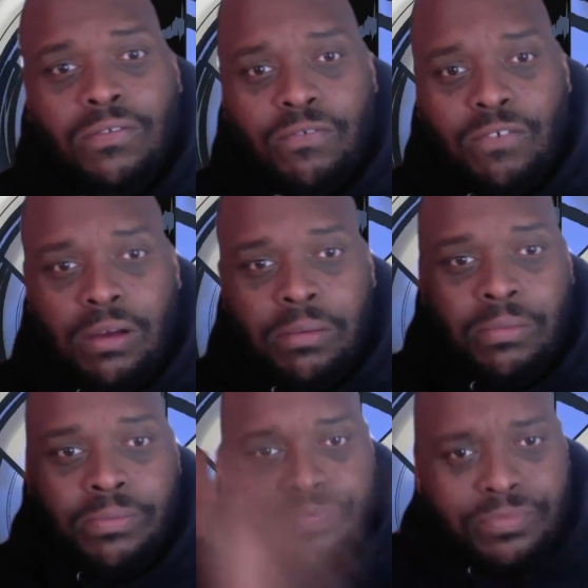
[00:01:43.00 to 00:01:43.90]
from
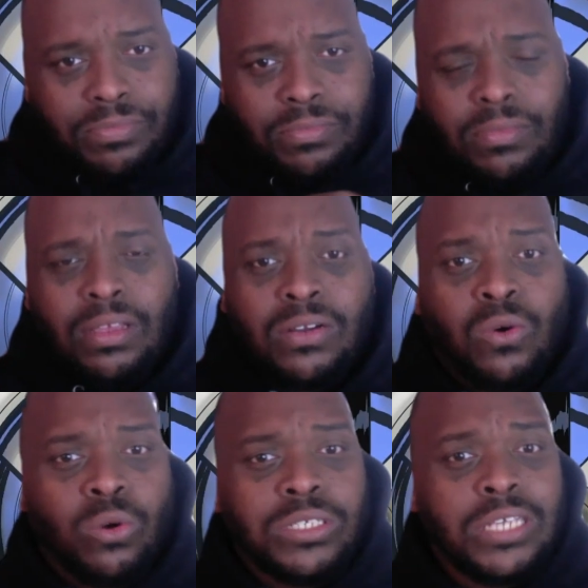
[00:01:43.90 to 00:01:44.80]

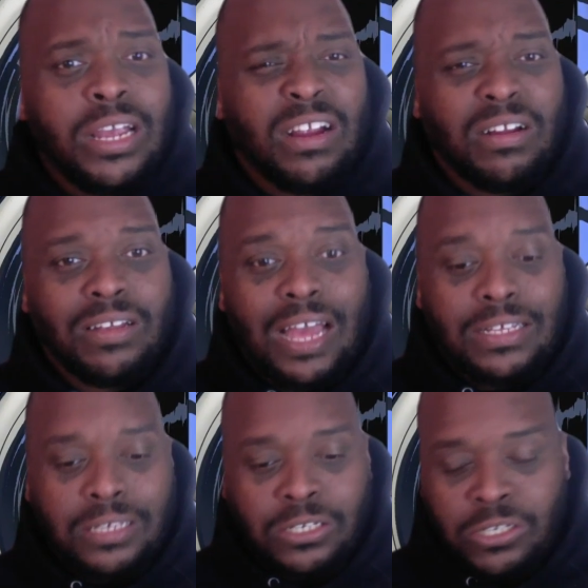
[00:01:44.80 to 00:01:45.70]
Corsair last
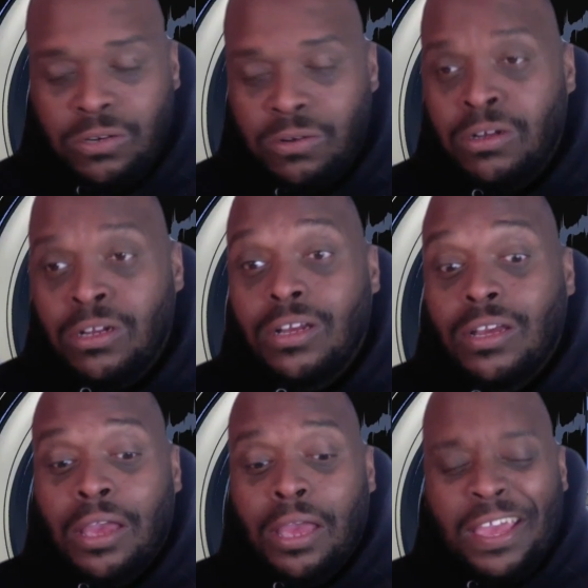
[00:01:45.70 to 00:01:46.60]
issue.
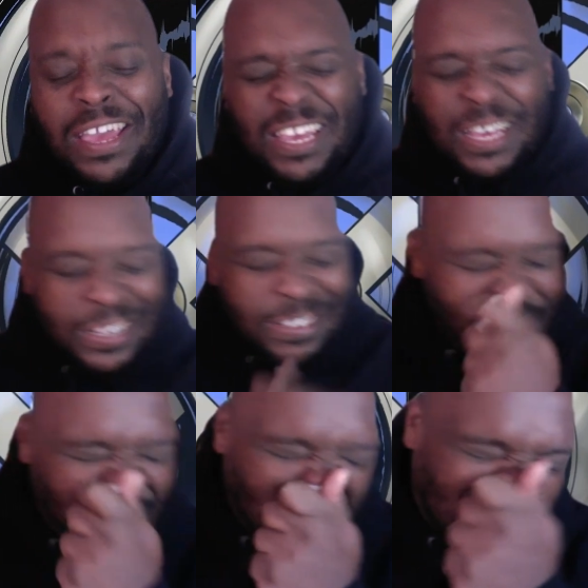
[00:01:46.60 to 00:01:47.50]
And
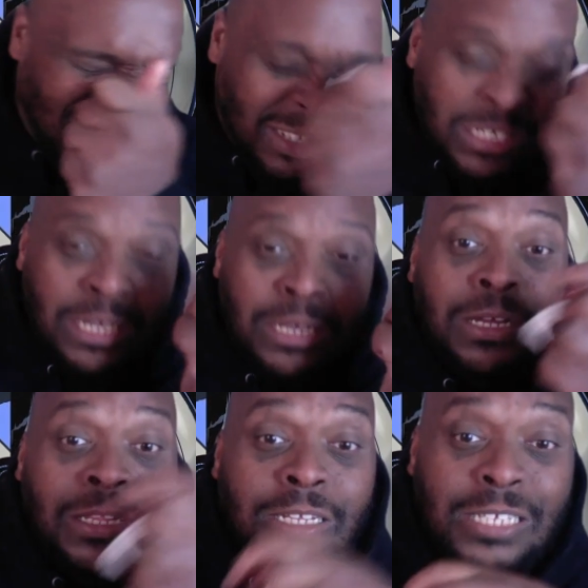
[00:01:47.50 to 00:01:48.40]
as we see,
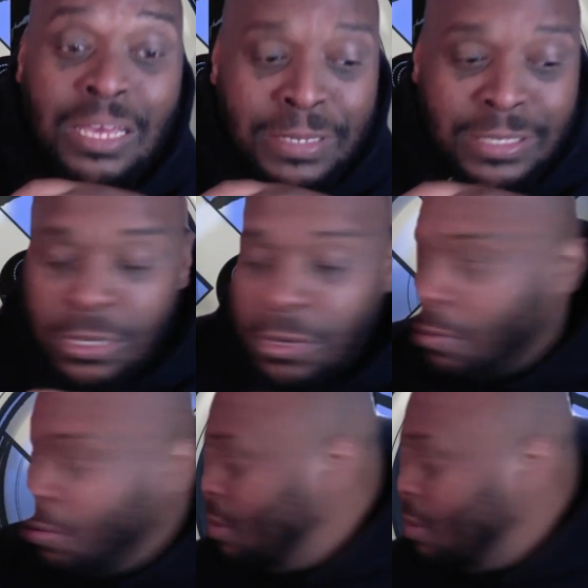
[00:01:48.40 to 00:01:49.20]
the team is new.